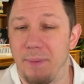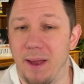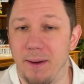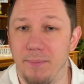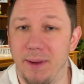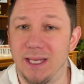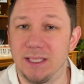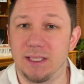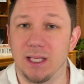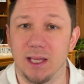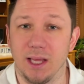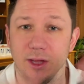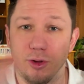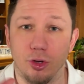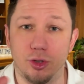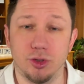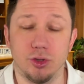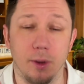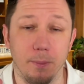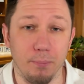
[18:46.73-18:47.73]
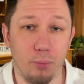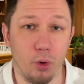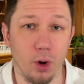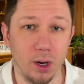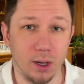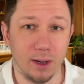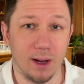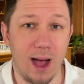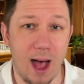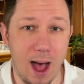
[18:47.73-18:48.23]
And basically, those are
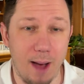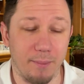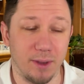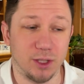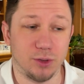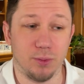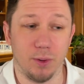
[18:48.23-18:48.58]
important comments.